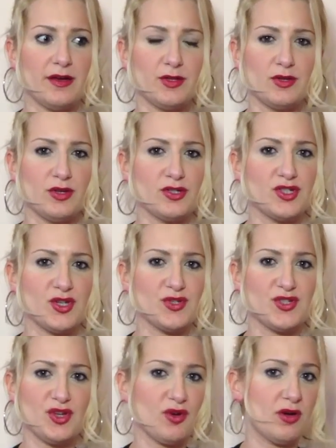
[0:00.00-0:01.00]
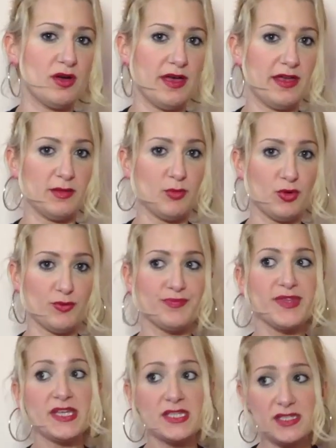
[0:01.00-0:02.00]
you're not so sure anymore.
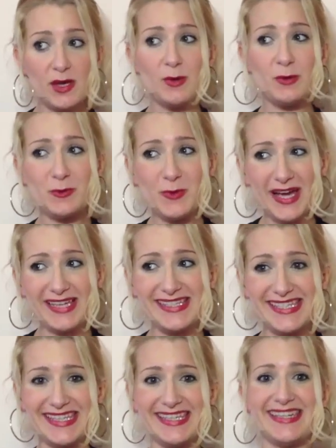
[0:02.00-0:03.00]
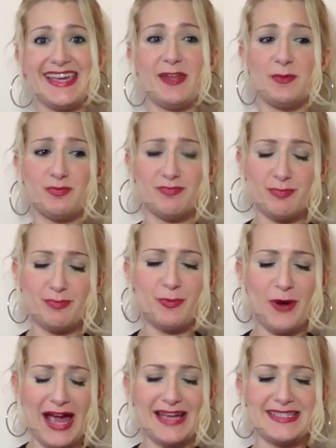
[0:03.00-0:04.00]
So writing and
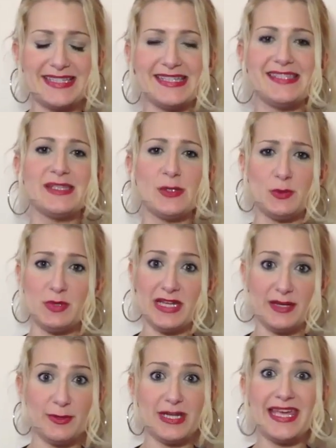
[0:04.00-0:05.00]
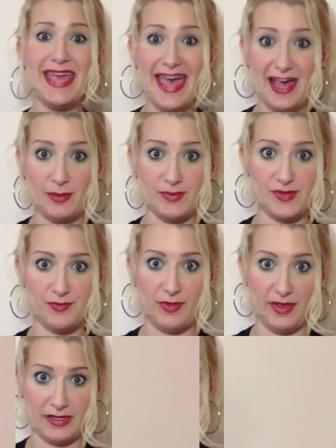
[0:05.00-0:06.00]
practice really helps for
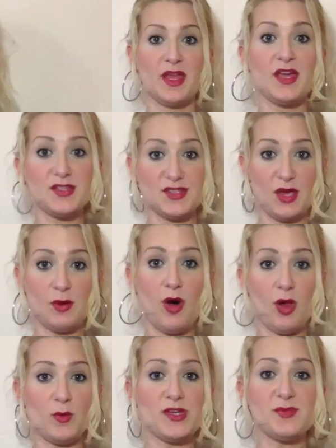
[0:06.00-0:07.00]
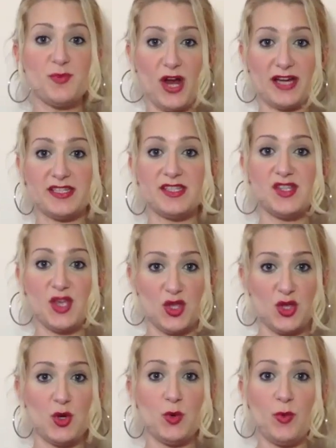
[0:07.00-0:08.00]
that. So always practice
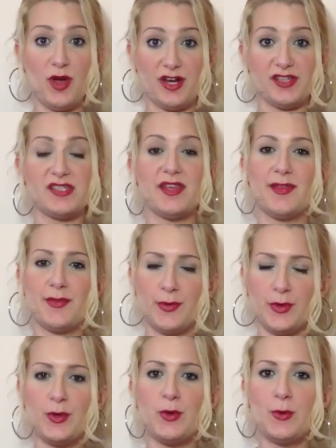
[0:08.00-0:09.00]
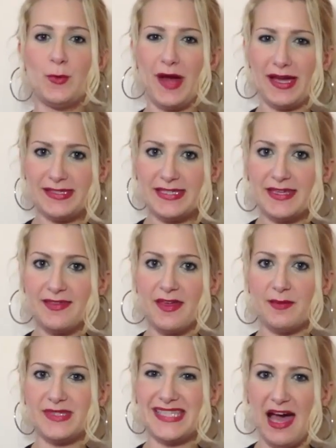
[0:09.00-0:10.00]
new words through writing
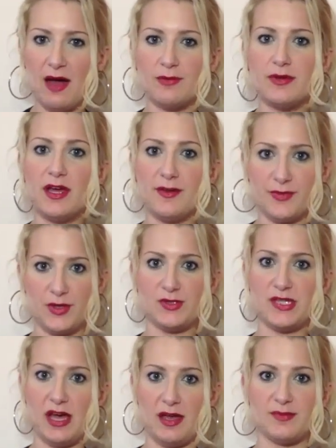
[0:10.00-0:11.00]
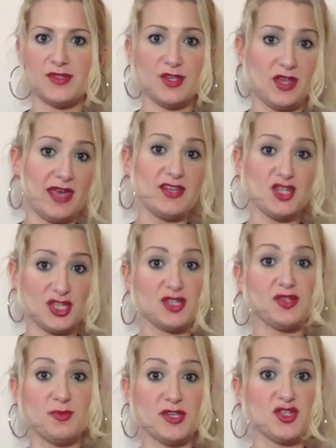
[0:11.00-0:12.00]
them down a few times, okay,
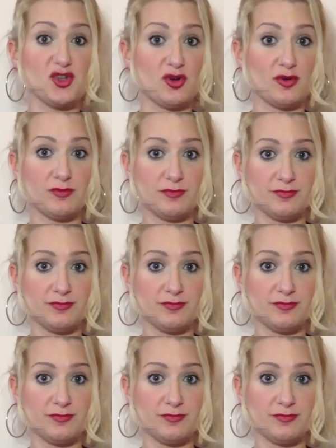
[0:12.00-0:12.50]
just to be sure.